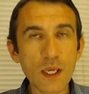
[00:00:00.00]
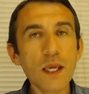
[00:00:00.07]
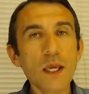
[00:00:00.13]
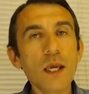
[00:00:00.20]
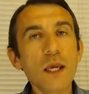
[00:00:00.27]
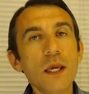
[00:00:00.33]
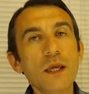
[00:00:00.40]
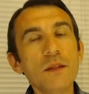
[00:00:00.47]

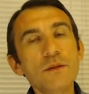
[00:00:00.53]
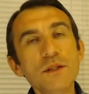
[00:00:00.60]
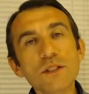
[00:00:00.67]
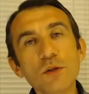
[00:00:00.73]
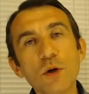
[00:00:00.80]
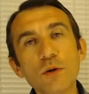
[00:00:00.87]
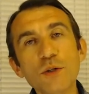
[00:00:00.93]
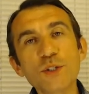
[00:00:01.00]
In this
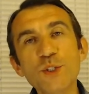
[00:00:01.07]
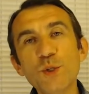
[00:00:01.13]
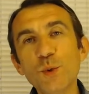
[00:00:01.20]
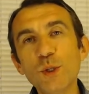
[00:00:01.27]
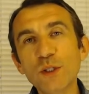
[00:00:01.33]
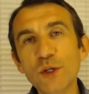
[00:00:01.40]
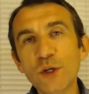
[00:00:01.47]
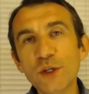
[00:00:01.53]
course, you will
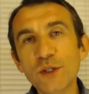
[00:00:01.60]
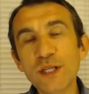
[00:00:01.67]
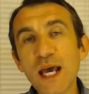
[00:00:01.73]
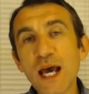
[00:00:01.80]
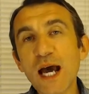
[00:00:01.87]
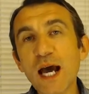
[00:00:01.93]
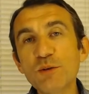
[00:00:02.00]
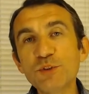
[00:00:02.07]
learn how
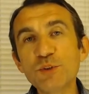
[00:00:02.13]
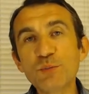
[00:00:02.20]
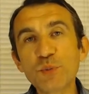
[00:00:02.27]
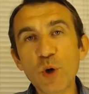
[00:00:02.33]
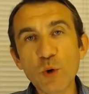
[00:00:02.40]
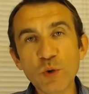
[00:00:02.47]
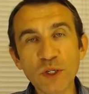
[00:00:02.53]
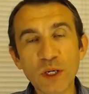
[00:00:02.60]
to
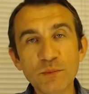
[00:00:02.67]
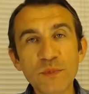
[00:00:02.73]
program